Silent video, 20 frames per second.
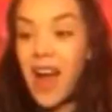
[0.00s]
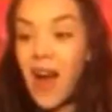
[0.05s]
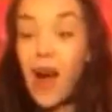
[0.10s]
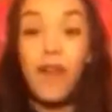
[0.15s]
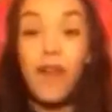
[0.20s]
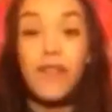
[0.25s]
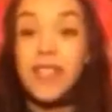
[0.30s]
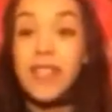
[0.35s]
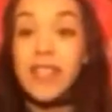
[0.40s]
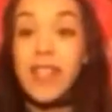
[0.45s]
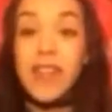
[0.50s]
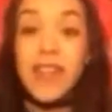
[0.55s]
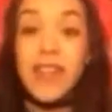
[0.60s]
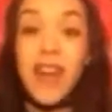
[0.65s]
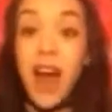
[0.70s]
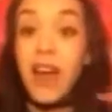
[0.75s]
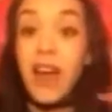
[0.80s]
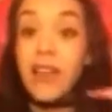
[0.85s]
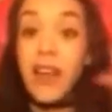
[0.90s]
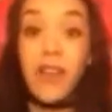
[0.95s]
All of a
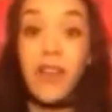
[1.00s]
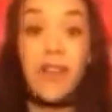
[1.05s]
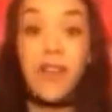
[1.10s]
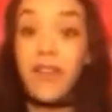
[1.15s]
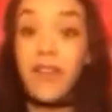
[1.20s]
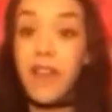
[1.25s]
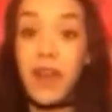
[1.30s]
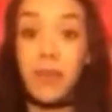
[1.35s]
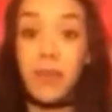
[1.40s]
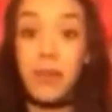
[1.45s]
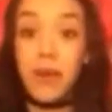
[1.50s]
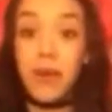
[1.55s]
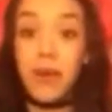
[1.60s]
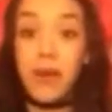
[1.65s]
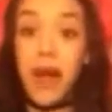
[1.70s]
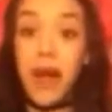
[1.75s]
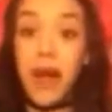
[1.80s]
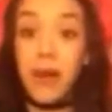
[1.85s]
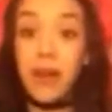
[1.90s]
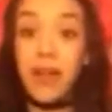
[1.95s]
sudden, another fight
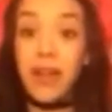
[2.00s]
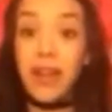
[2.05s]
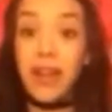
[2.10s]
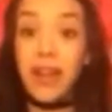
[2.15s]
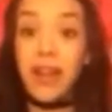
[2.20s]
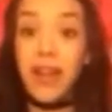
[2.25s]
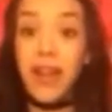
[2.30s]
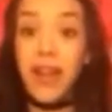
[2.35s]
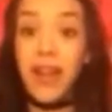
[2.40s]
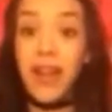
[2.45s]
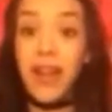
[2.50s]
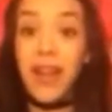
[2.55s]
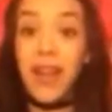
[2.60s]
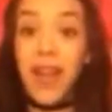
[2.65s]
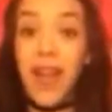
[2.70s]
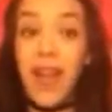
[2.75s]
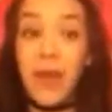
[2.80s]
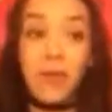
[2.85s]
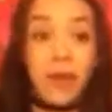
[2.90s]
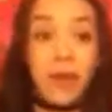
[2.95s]
broke out.
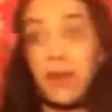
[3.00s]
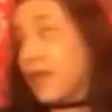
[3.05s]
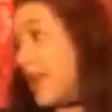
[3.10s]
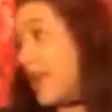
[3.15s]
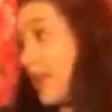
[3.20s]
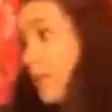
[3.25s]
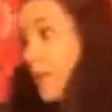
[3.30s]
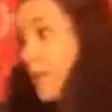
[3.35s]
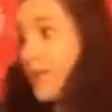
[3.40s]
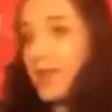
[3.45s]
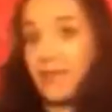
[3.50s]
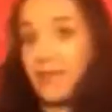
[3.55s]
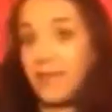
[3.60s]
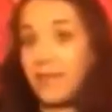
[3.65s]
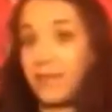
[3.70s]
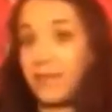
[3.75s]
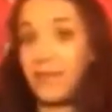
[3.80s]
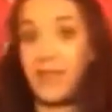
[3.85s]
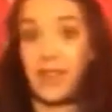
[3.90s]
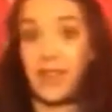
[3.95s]
And we were like, what the,
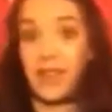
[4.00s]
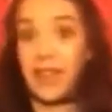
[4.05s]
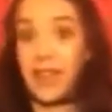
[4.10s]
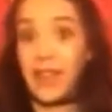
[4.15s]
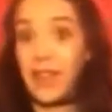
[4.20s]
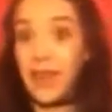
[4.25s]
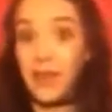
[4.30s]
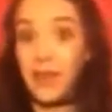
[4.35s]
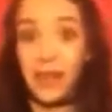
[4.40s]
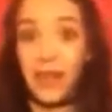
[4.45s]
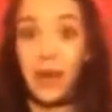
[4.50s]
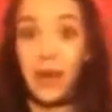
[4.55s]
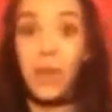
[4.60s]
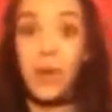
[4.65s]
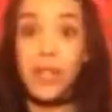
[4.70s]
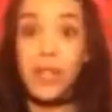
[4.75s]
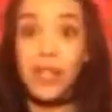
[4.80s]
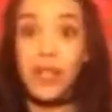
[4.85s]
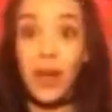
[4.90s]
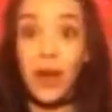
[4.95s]
you know, like,
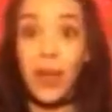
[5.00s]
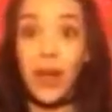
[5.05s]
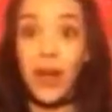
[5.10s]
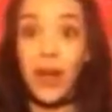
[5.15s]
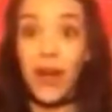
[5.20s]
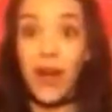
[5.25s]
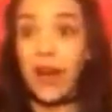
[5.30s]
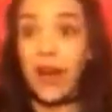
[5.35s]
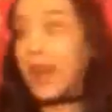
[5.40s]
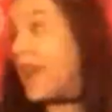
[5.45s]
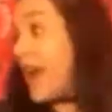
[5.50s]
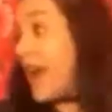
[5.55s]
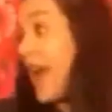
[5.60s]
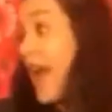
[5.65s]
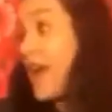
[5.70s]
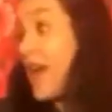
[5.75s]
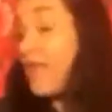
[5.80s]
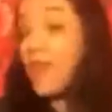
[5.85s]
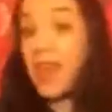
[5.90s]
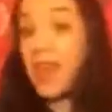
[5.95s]
what's going on?
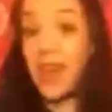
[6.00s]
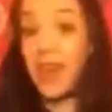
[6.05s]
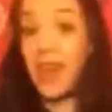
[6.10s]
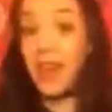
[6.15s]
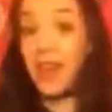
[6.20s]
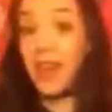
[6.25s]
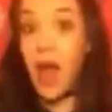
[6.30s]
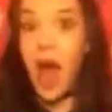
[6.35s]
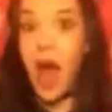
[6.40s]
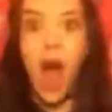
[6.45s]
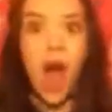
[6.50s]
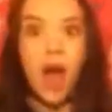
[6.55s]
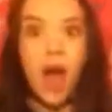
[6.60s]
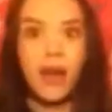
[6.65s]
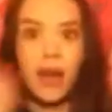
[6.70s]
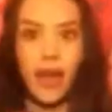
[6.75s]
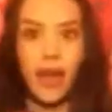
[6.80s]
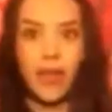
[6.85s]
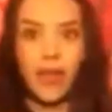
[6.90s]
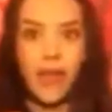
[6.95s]
And then
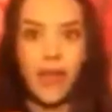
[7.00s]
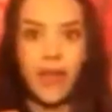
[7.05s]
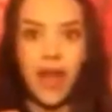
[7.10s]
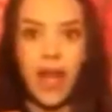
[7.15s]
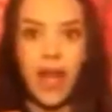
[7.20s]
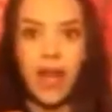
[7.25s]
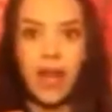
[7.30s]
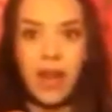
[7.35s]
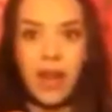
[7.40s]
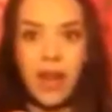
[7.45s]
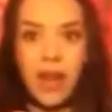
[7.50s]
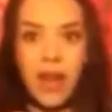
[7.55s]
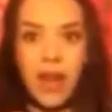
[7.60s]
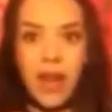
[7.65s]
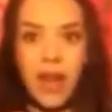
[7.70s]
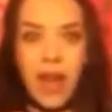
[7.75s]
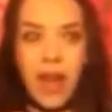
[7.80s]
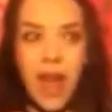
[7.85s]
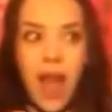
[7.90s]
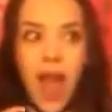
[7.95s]
another fight,
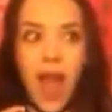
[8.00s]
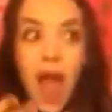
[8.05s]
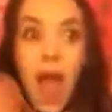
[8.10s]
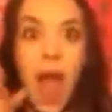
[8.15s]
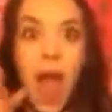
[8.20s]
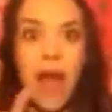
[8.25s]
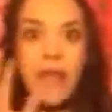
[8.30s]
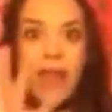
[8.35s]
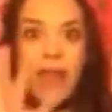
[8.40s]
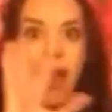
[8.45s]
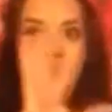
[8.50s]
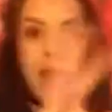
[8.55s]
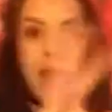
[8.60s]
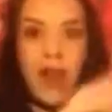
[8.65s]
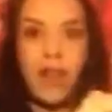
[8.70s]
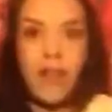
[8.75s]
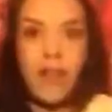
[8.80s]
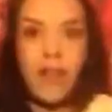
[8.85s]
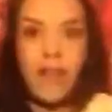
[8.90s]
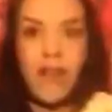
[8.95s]
and then another